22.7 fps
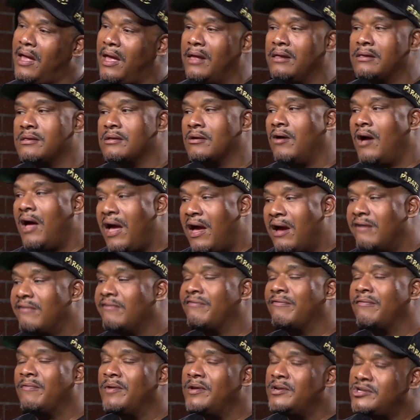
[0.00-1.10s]
And so
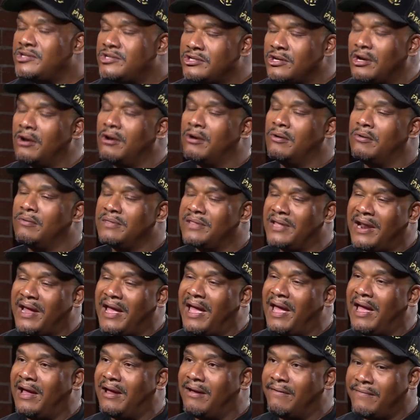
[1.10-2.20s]
every show that I
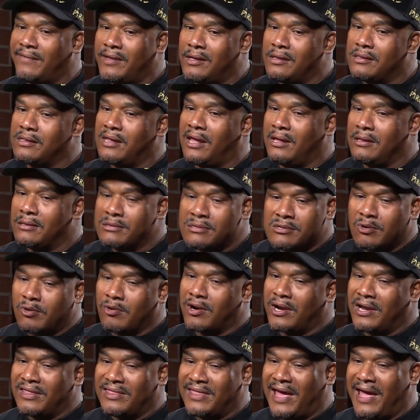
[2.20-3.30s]
have is a
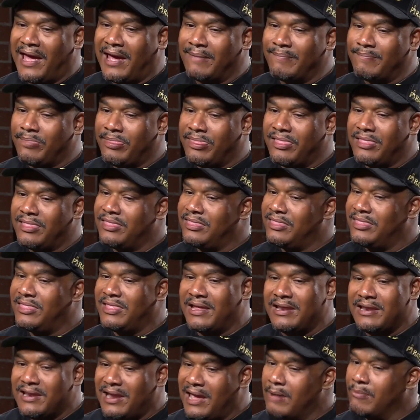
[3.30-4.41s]
story that
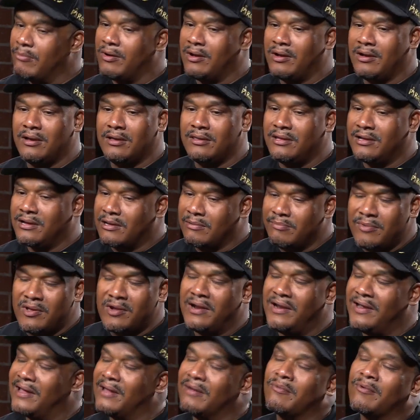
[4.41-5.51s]
the neighborhood, the
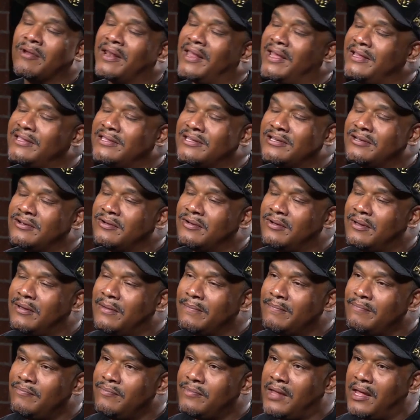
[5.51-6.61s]
community can relate to.
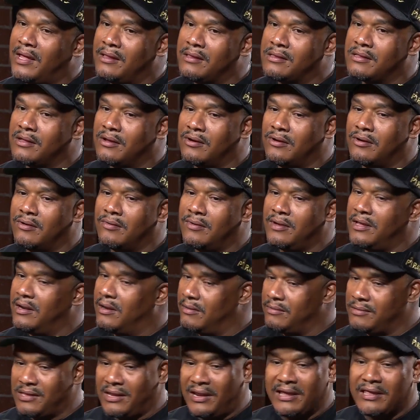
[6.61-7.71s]
And so,
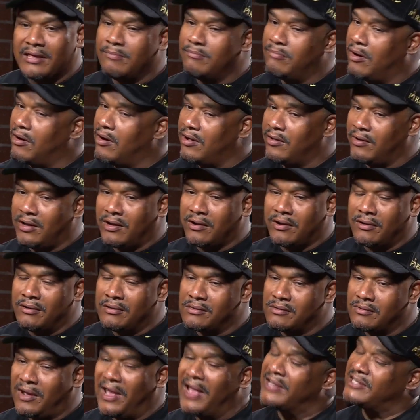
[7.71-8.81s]
selecting Barrio
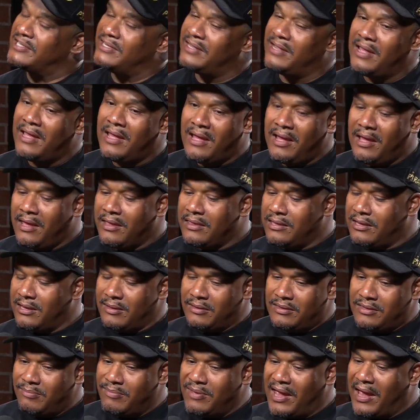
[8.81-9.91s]
logos. So actually,
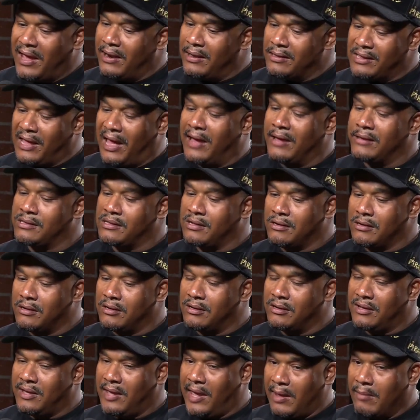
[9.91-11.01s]
to be honest,
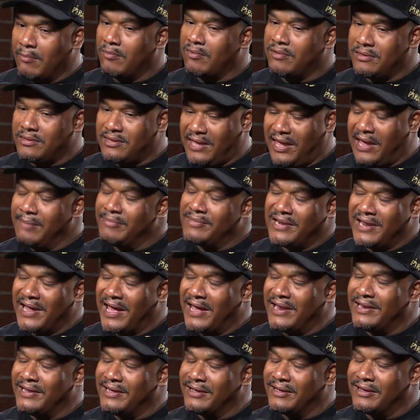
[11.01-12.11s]
Oscar came with
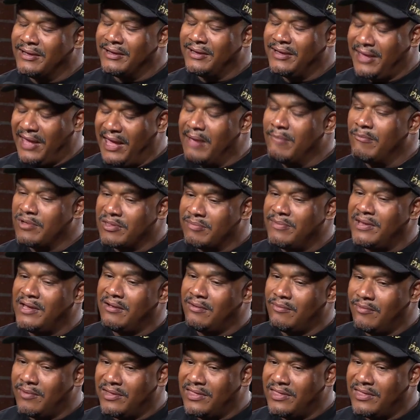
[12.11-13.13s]
me